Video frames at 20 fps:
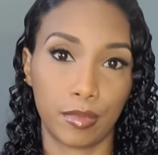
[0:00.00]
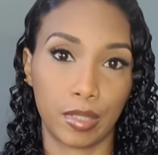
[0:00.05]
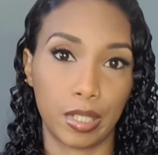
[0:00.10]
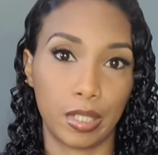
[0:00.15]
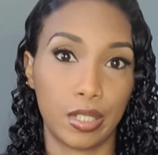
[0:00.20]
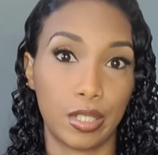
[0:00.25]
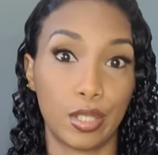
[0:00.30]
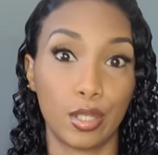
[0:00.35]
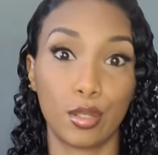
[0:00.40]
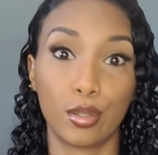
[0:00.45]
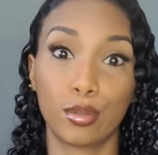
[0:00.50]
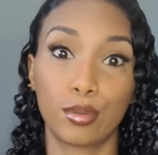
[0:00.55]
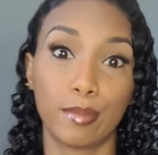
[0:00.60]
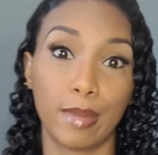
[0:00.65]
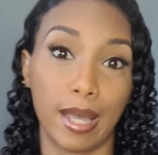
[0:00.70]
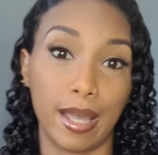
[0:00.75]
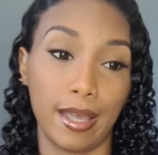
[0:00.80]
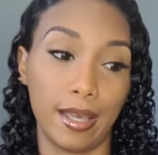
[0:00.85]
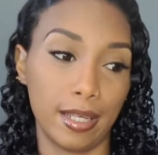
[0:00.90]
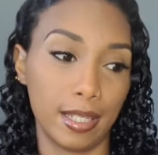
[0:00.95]
So
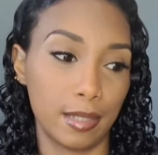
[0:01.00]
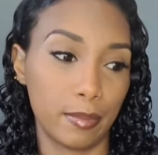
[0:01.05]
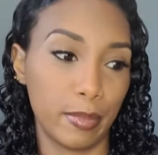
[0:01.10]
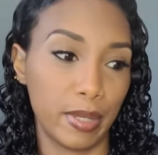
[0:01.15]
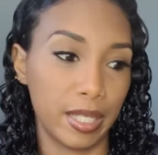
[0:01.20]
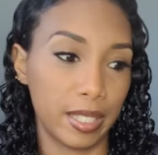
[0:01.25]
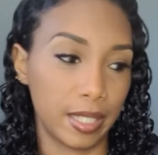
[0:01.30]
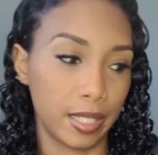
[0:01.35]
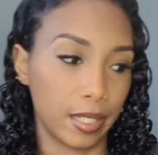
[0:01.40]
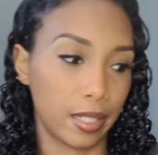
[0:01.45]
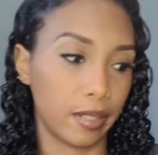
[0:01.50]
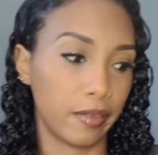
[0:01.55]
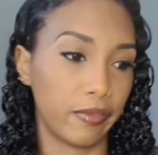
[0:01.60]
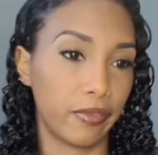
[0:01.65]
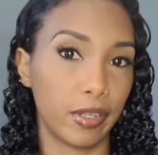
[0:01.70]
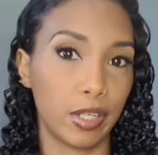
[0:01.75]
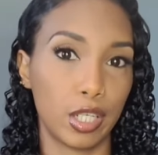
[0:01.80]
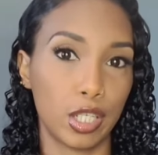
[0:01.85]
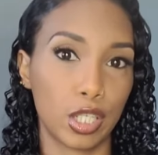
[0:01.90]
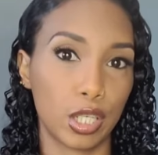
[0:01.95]
my hair is basically
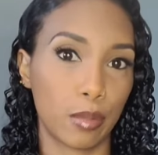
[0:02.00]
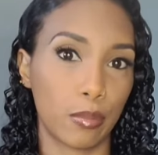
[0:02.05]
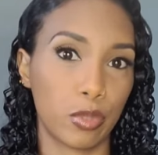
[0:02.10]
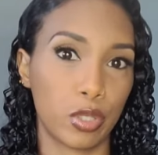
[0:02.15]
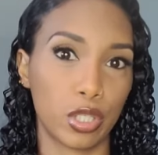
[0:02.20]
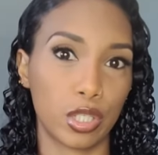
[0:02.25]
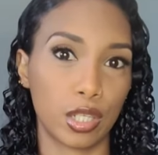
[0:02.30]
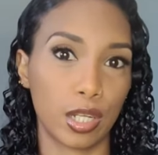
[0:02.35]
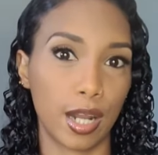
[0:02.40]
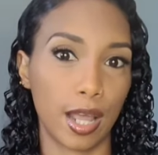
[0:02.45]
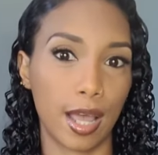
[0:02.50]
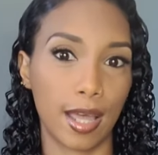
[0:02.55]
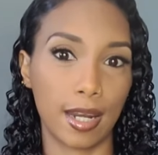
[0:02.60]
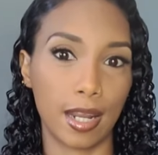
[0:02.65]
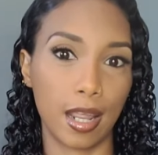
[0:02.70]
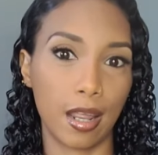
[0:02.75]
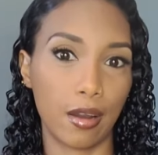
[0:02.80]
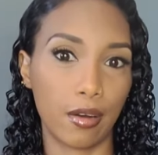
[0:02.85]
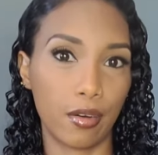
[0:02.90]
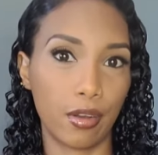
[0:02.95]
finished. I'm just gonna add
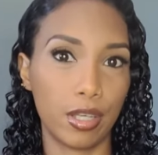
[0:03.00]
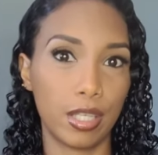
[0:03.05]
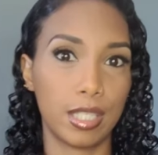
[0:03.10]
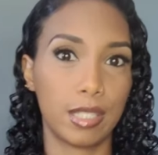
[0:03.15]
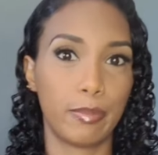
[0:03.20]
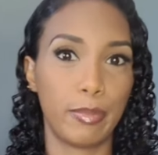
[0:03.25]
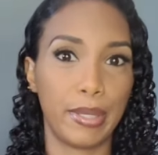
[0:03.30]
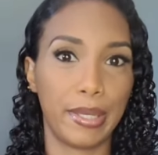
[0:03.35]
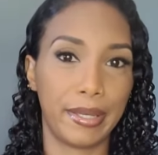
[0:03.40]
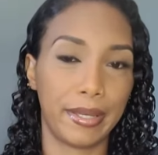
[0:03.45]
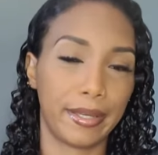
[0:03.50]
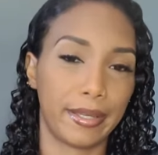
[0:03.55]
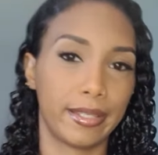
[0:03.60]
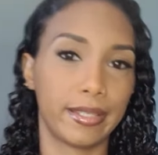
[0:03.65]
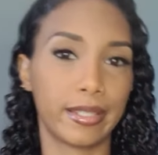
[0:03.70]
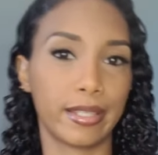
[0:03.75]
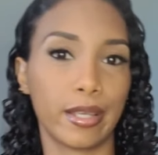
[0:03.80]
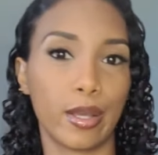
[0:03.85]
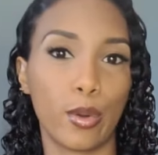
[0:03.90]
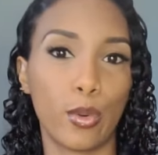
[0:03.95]
earrings,
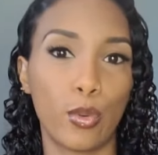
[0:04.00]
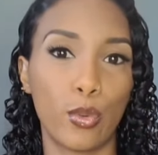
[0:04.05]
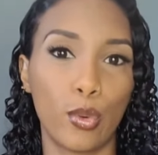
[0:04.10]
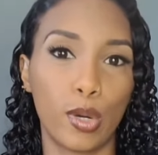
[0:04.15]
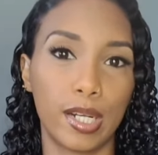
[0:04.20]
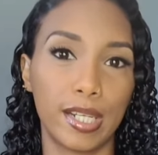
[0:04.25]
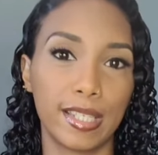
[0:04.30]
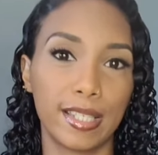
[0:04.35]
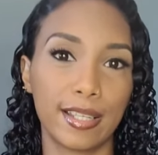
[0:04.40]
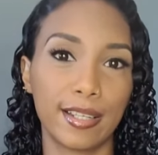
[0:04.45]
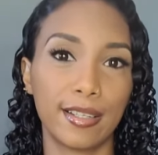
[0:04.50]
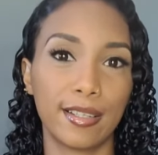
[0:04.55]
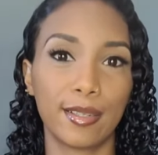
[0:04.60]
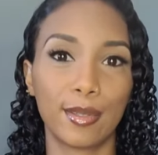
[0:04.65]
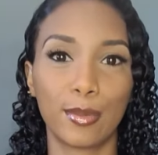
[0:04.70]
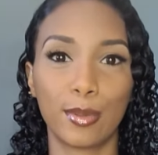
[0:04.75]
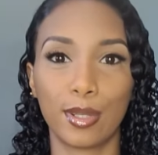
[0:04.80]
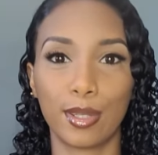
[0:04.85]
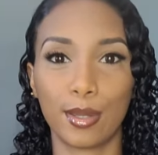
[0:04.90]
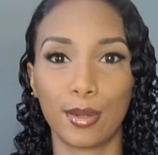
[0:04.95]
because what is a look
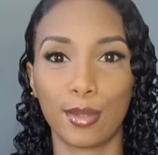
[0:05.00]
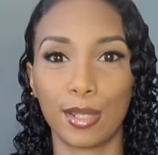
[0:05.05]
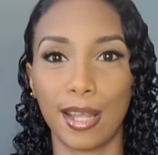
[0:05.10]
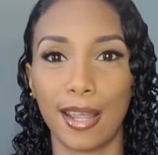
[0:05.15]
without